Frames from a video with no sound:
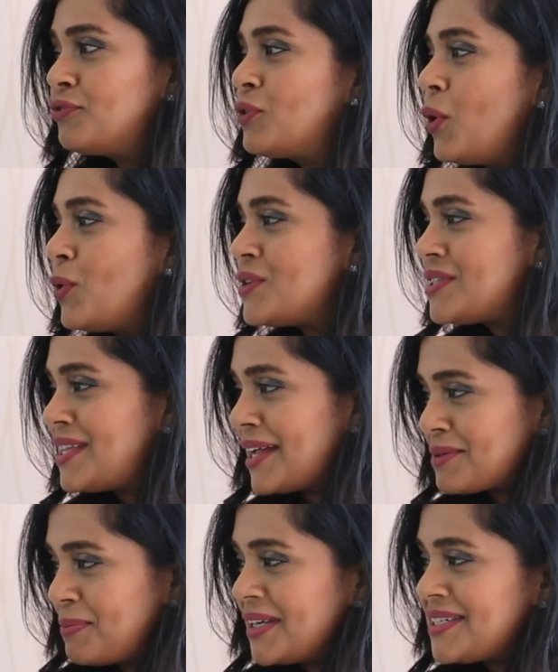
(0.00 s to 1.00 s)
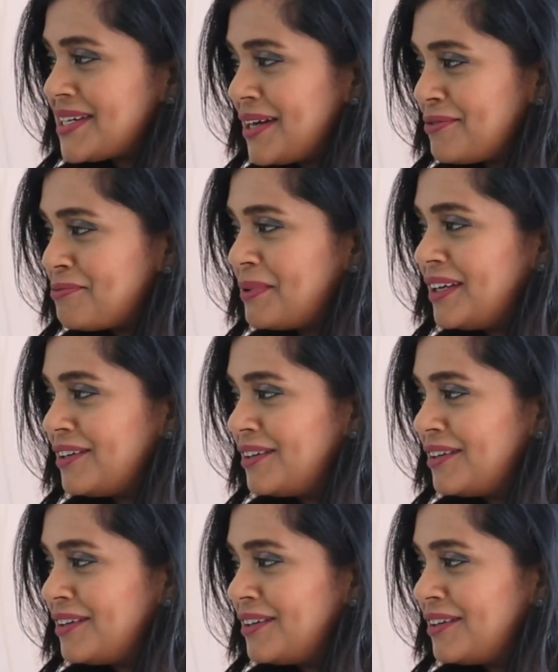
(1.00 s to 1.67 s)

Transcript: of course, that must have been